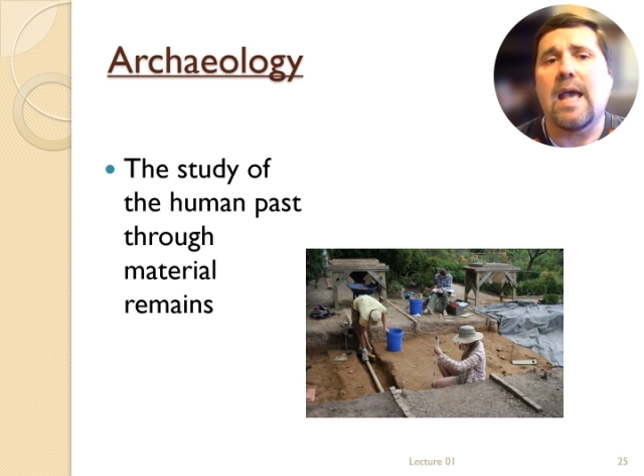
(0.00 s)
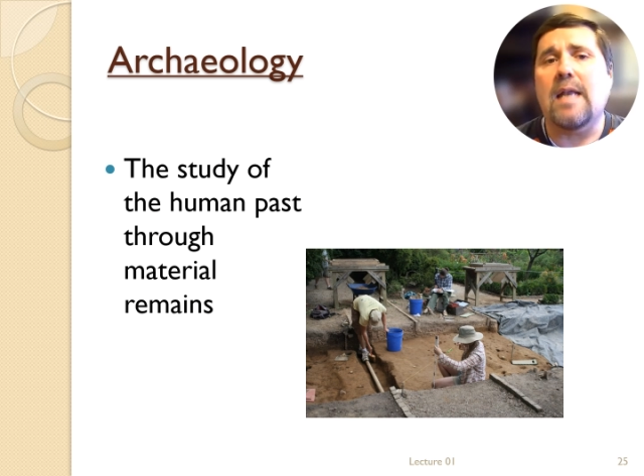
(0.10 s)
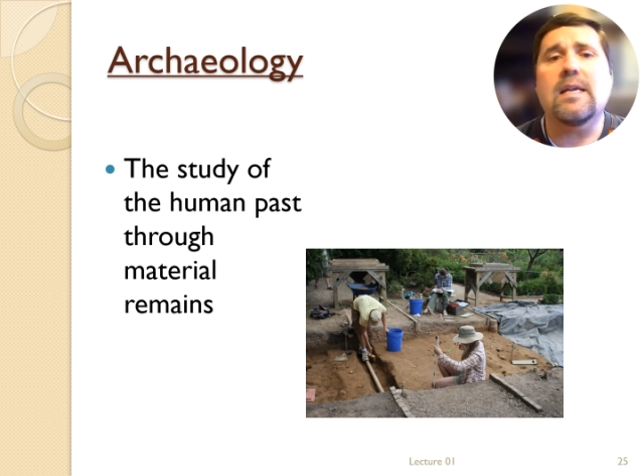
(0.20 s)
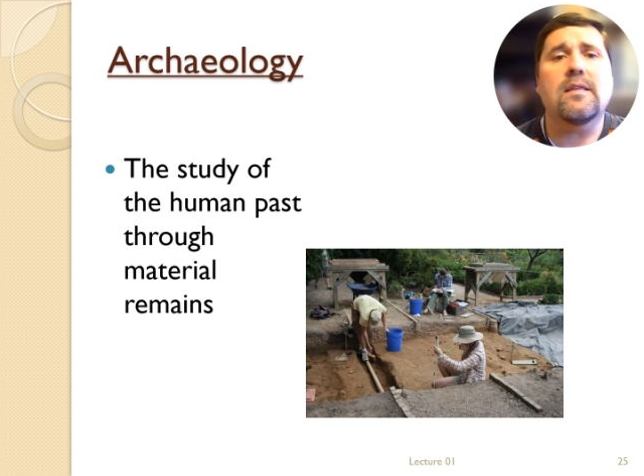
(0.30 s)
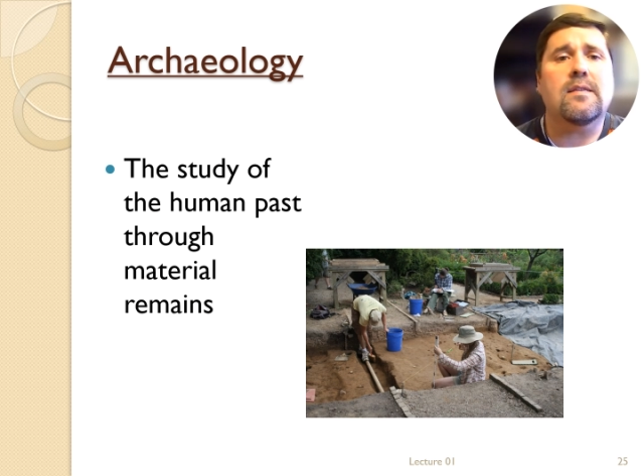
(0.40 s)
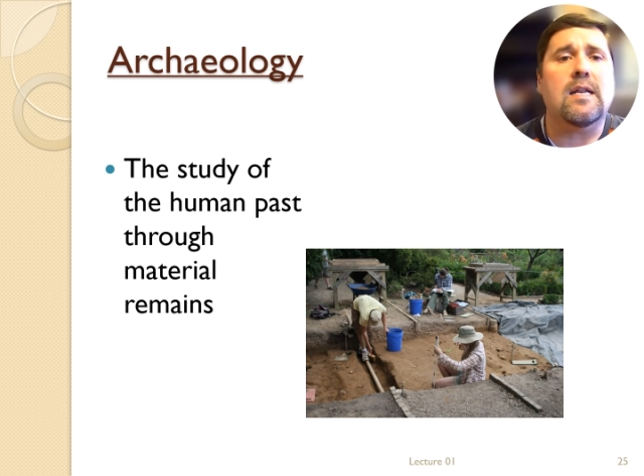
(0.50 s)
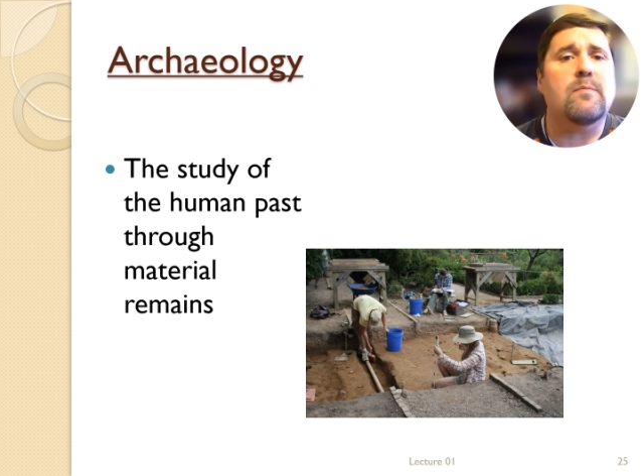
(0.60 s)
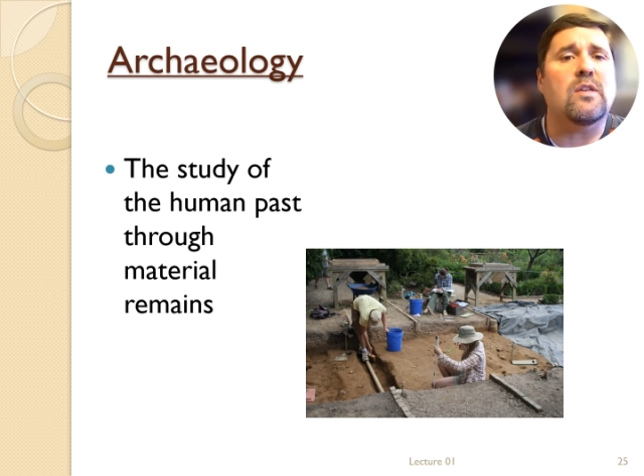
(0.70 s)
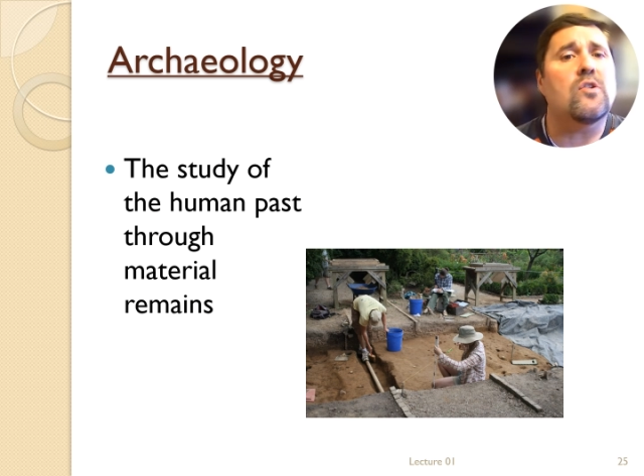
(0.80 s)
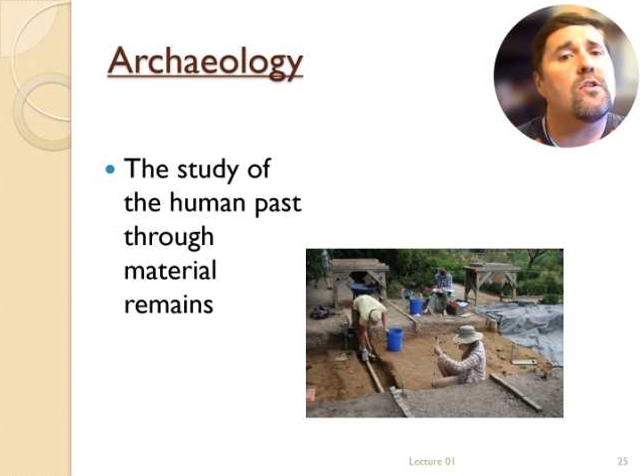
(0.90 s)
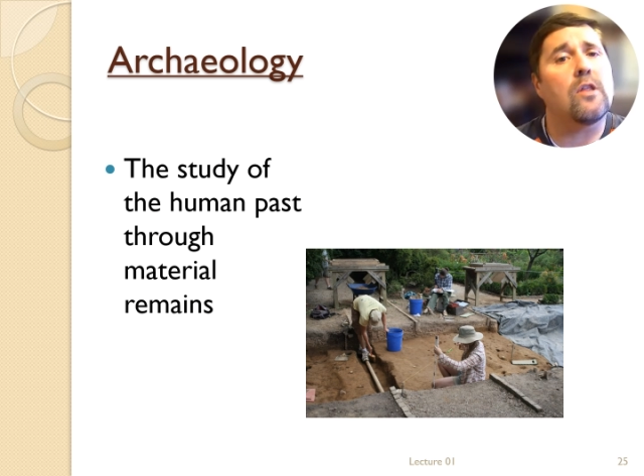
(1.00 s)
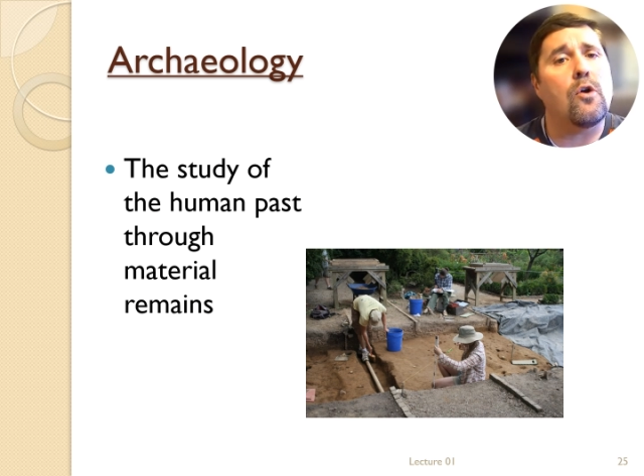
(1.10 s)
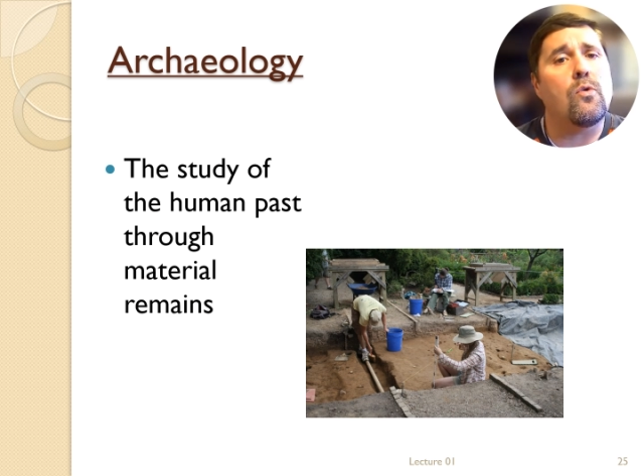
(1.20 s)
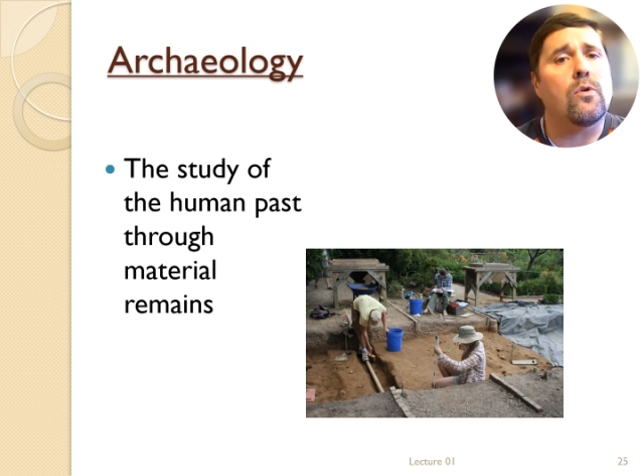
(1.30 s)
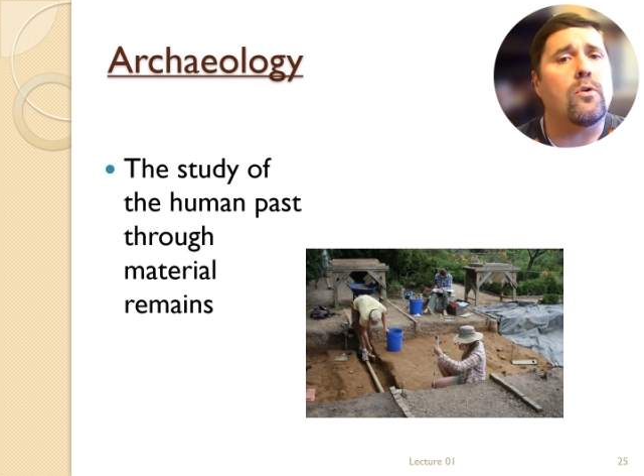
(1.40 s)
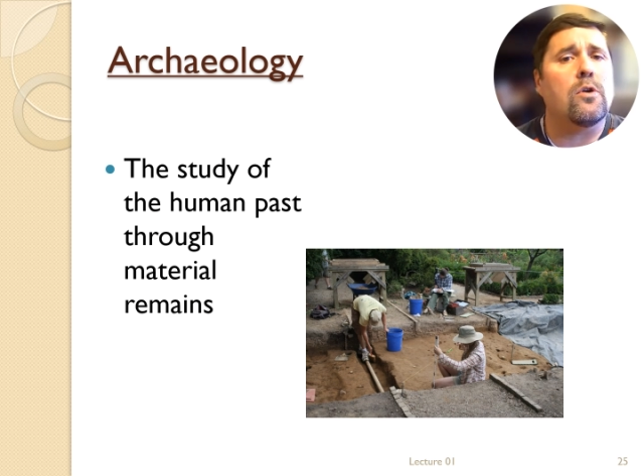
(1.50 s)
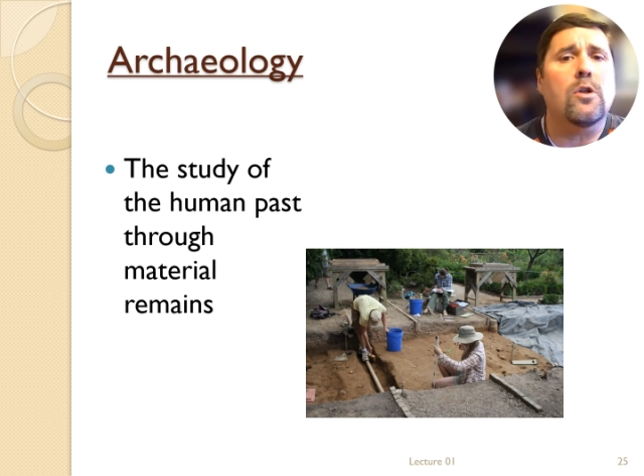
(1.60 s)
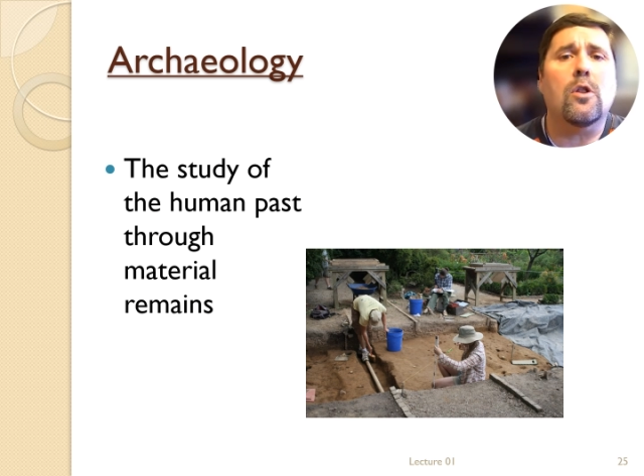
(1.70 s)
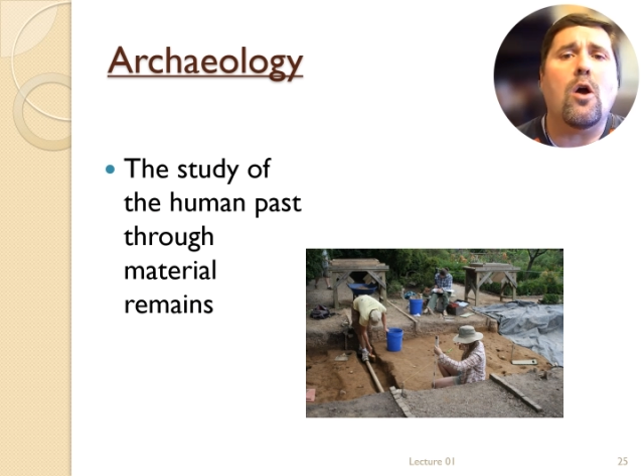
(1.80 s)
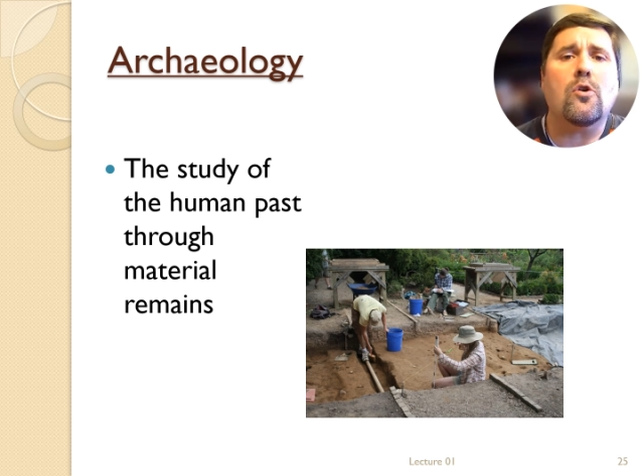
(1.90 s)
and can study much slower,
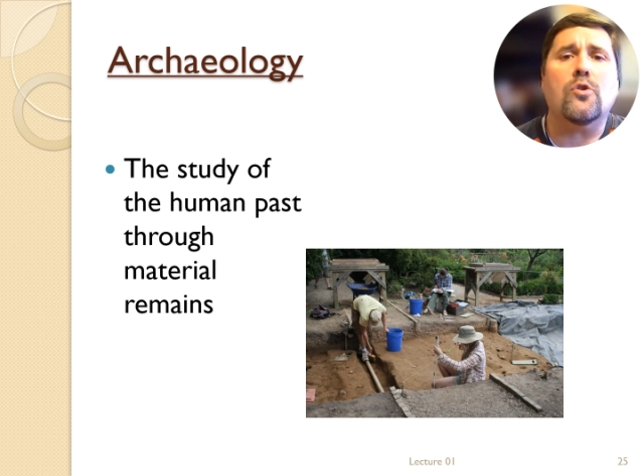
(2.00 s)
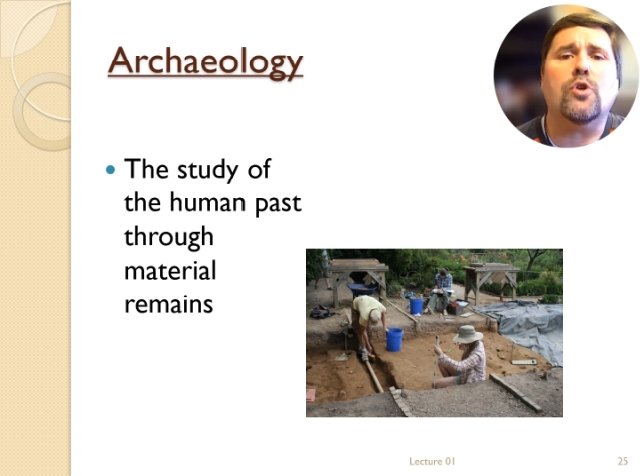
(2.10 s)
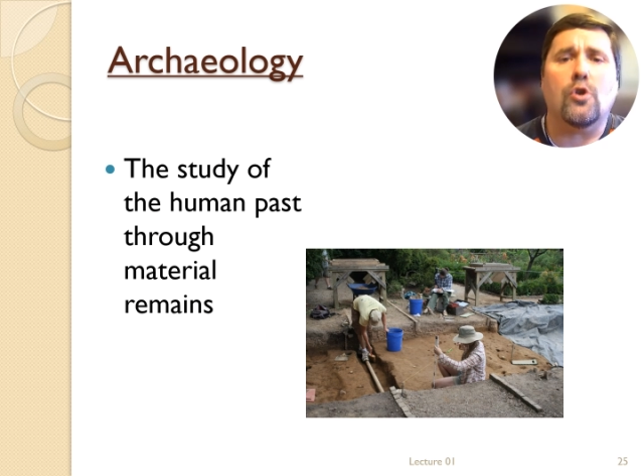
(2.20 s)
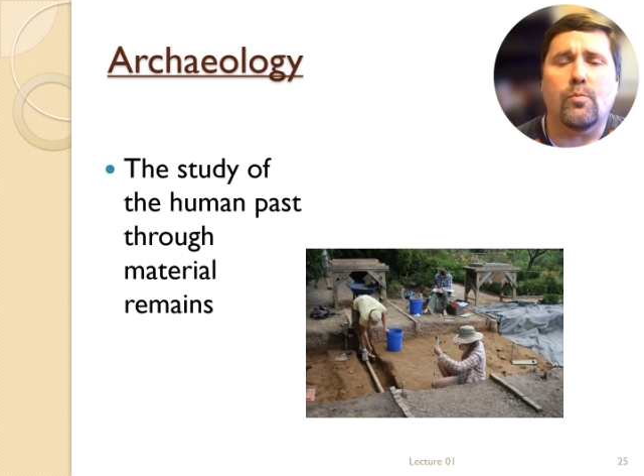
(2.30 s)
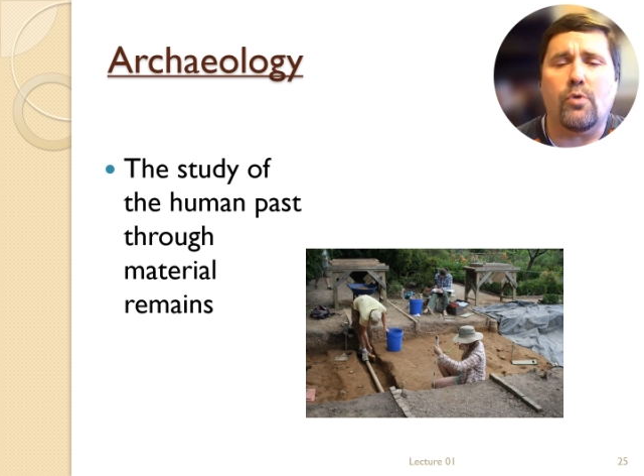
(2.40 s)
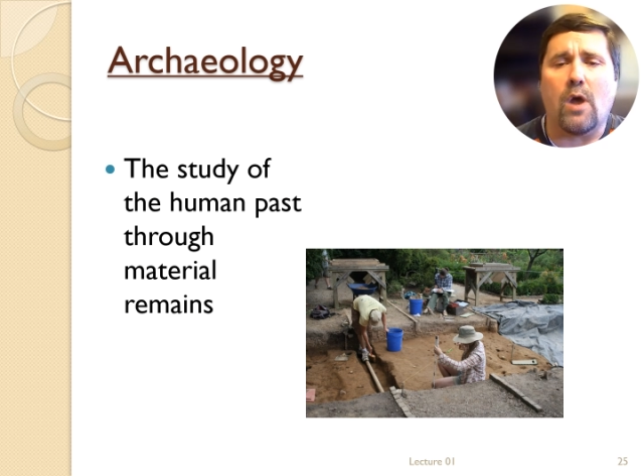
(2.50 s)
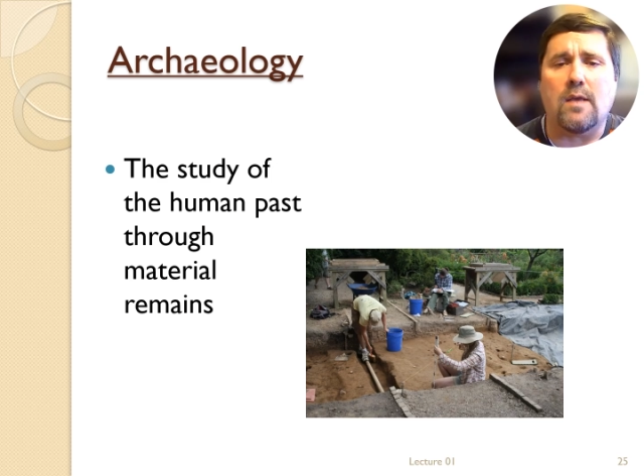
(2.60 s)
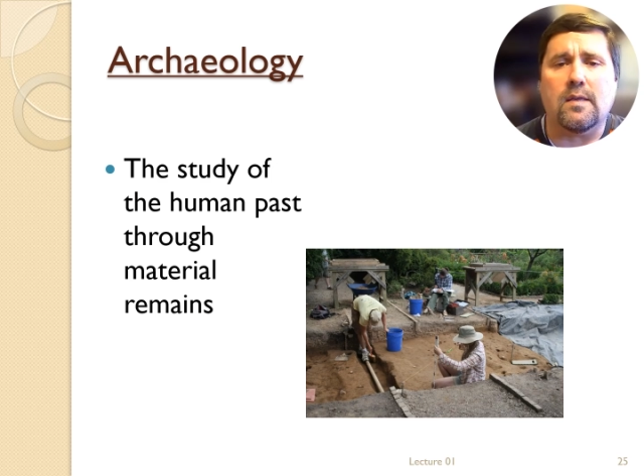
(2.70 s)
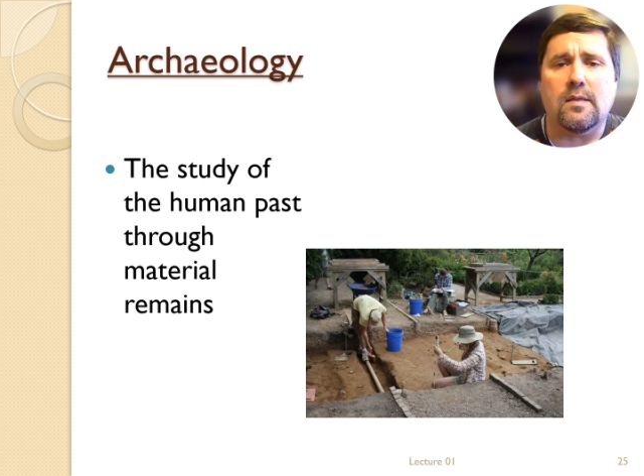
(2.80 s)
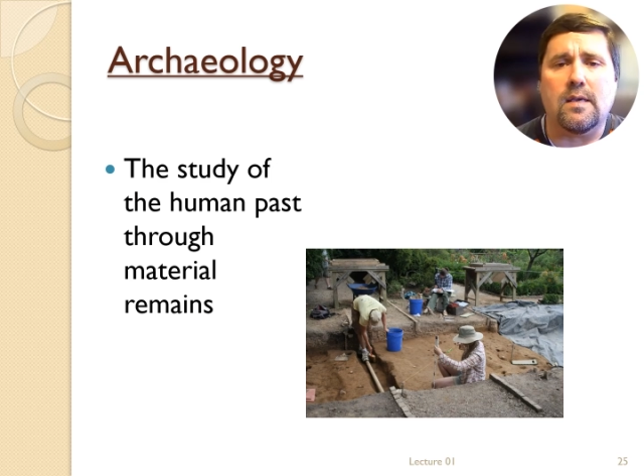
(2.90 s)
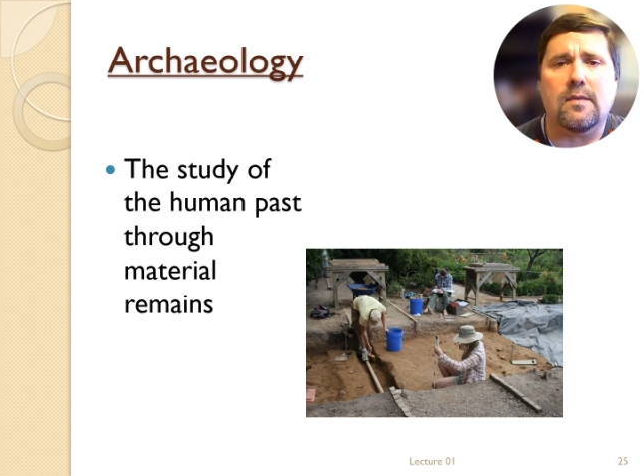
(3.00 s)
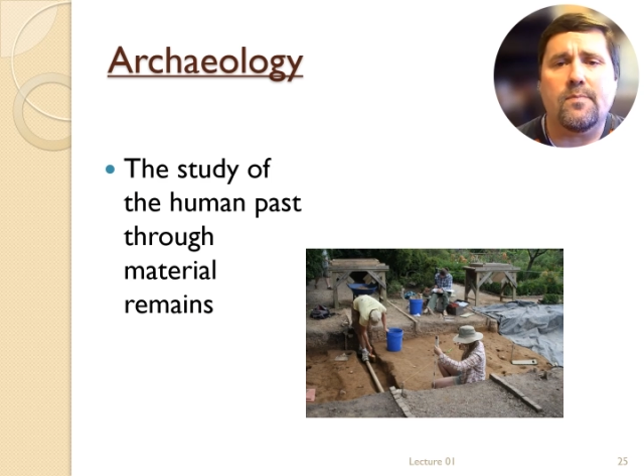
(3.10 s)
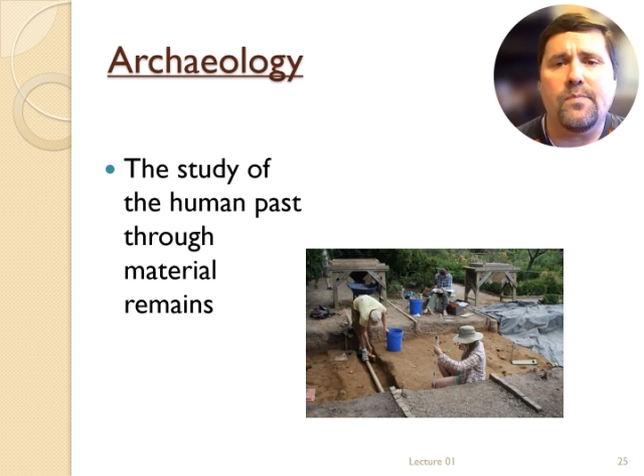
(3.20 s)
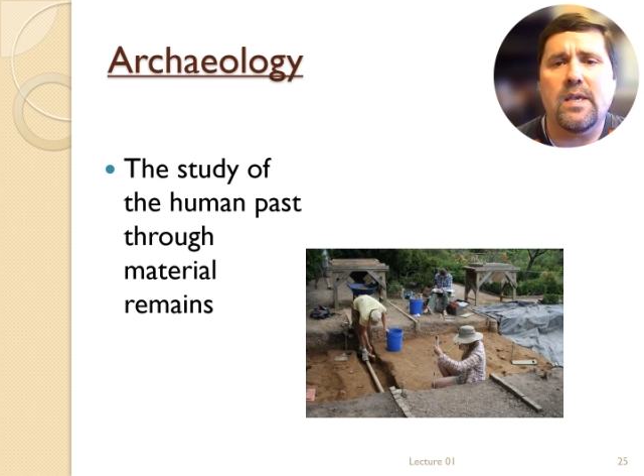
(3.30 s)
longer-term processes.